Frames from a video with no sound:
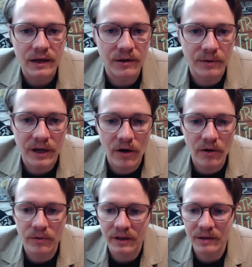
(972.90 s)
Here we
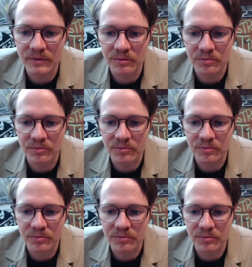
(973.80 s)
go. Let me pull
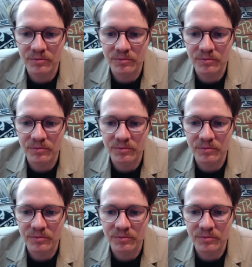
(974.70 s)
this up.